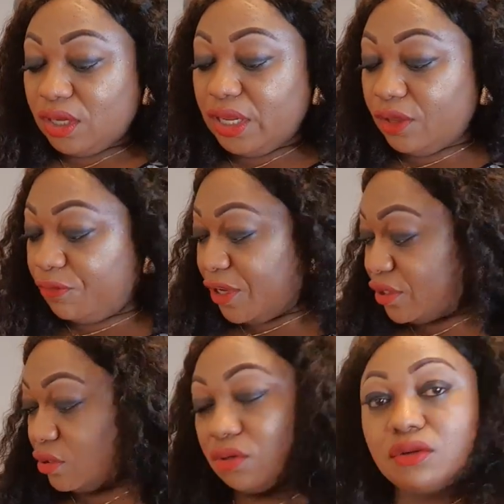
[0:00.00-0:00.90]

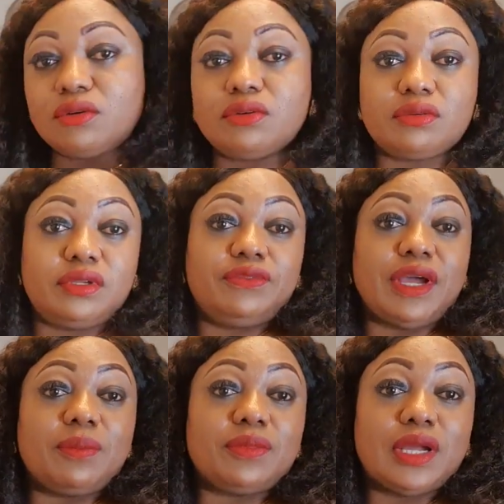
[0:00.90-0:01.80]
Ile-Ife. So
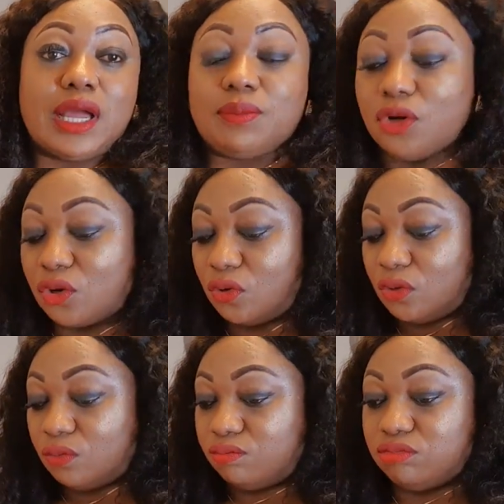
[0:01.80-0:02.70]
if I'm not
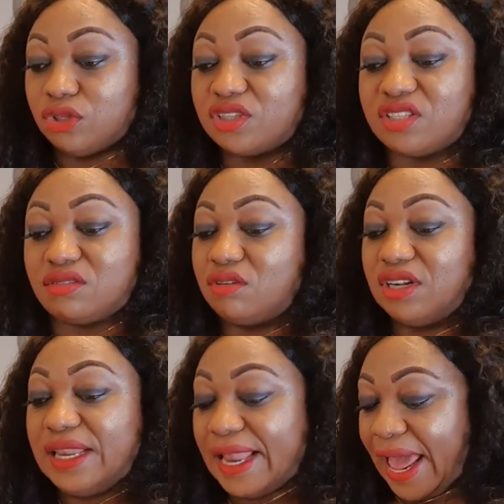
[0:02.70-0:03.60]
gonna
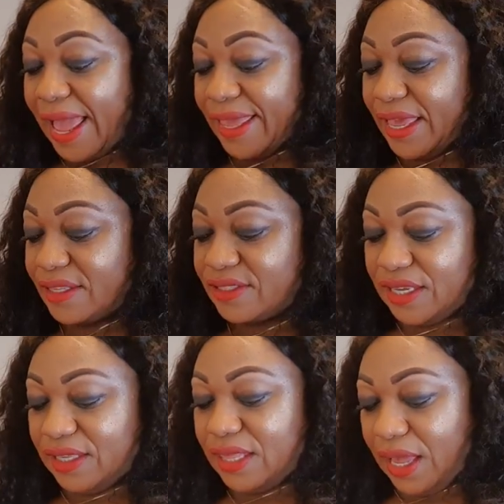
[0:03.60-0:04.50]
just laugh here and
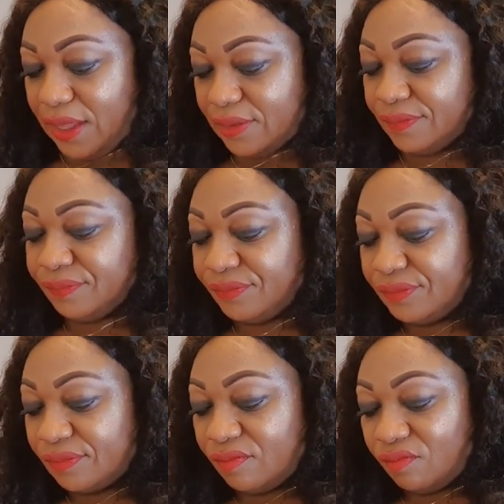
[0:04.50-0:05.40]
say that
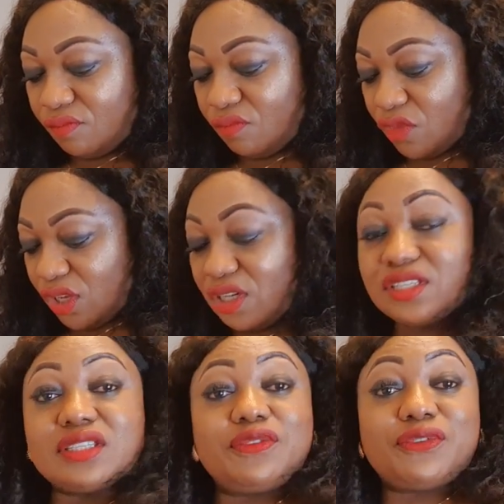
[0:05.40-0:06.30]

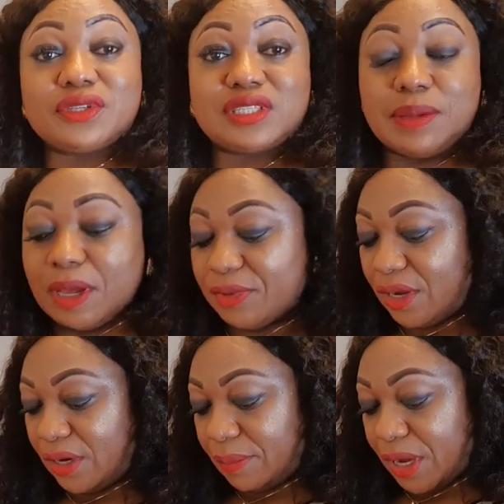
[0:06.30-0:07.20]
this is the first time I'm
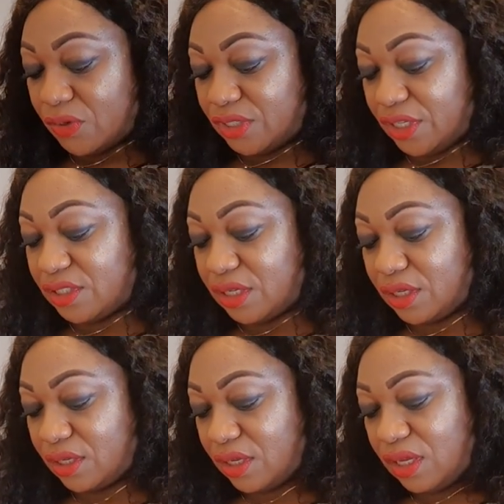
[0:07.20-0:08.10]
hearing about it,
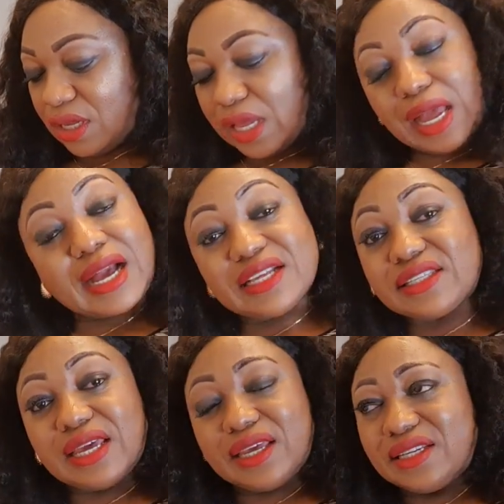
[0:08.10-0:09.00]
I
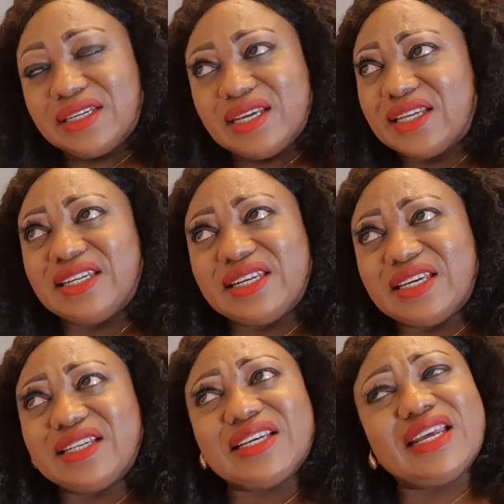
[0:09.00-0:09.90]
can't say
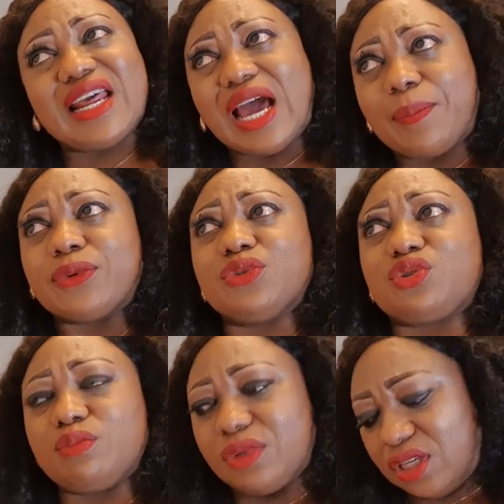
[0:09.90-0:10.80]
it didn't happen
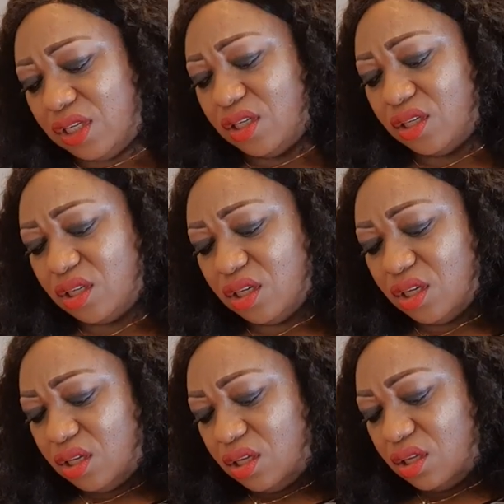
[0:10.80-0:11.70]
to me,
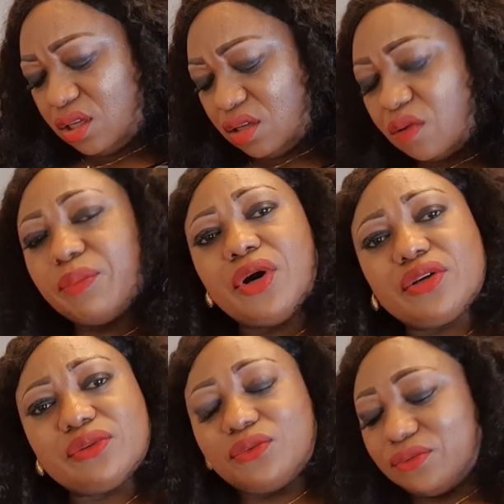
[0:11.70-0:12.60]

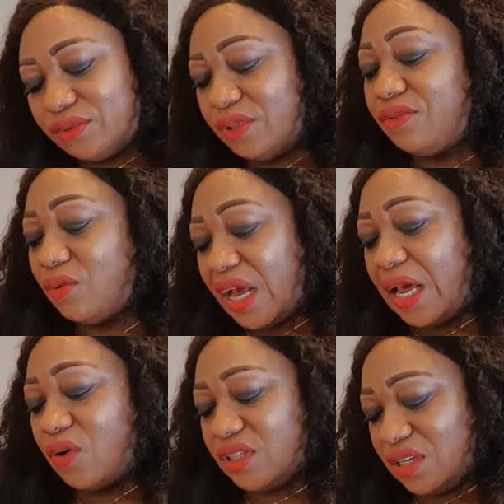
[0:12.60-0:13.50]
but even
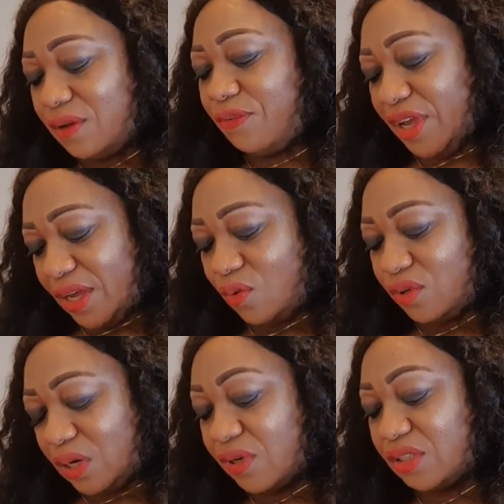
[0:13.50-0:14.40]
while I was in Ife,
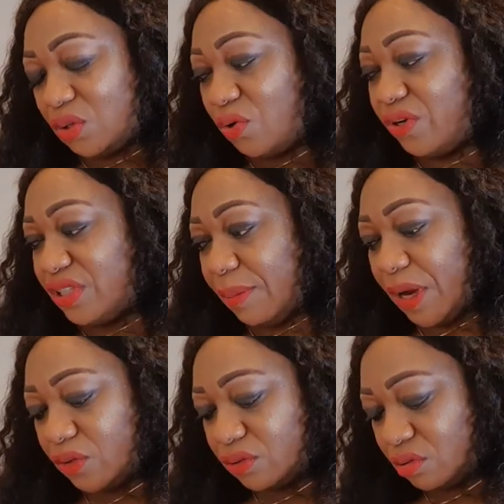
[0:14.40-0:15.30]
there were stories
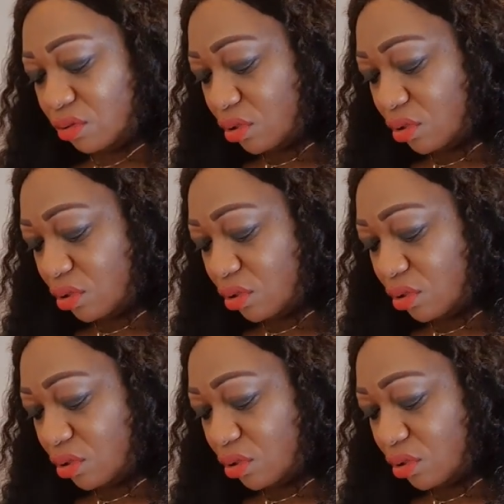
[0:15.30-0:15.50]
about